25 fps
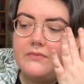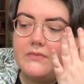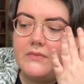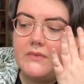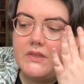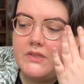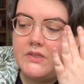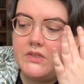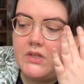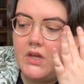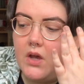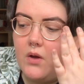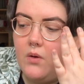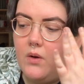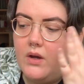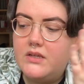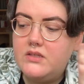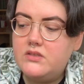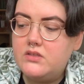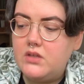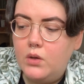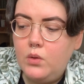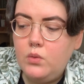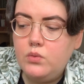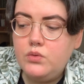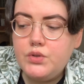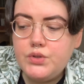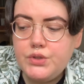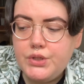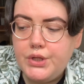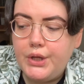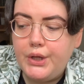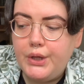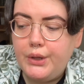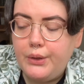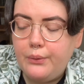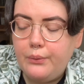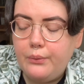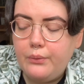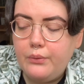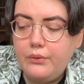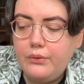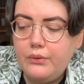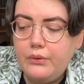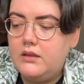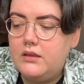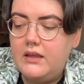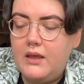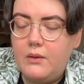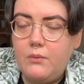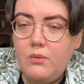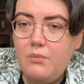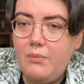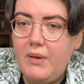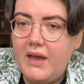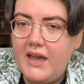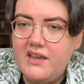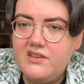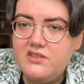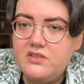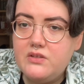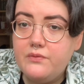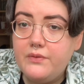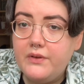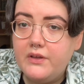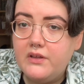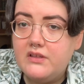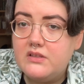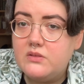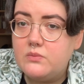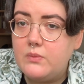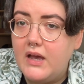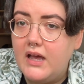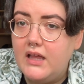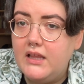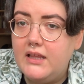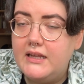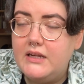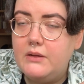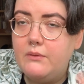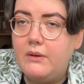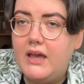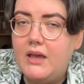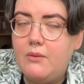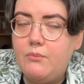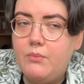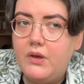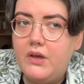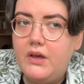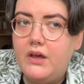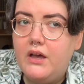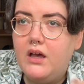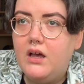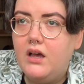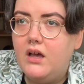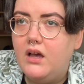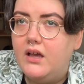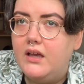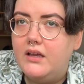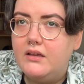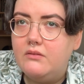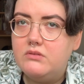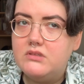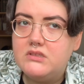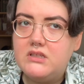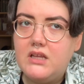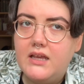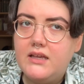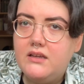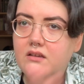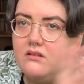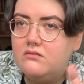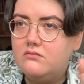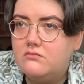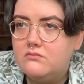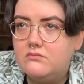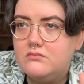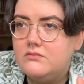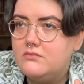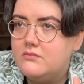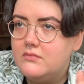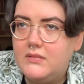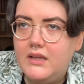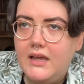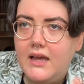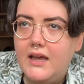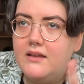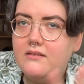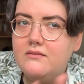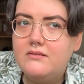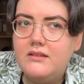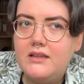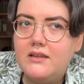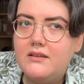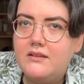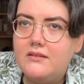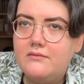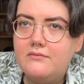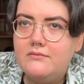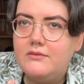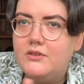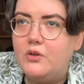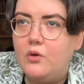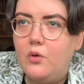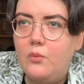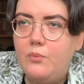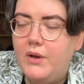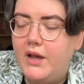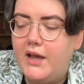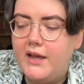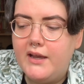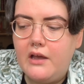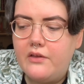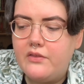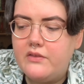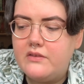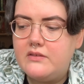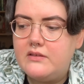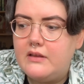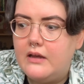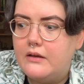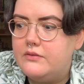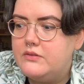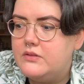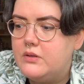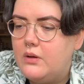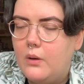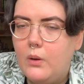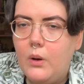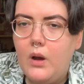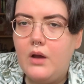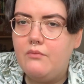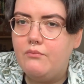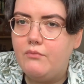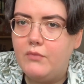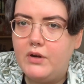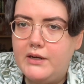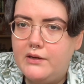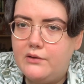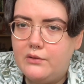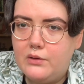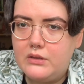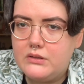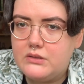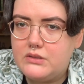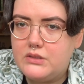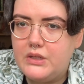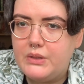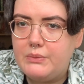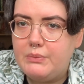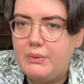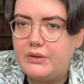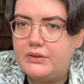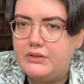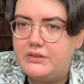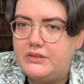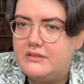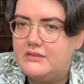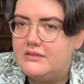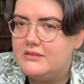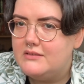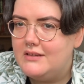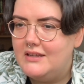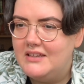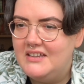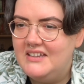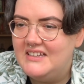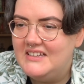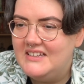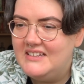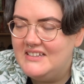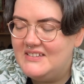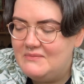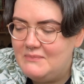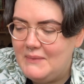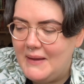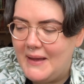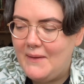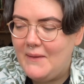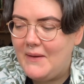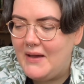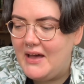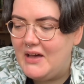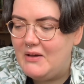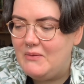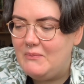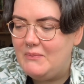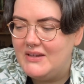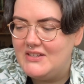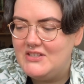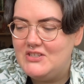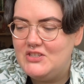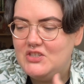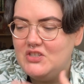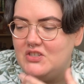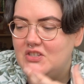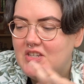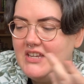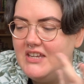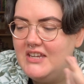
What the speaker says: So I sold 2. They were pay as you feel as well anyway, but I was like, oh yeah, you're buying other stuff, so I'm really not too bothered about how much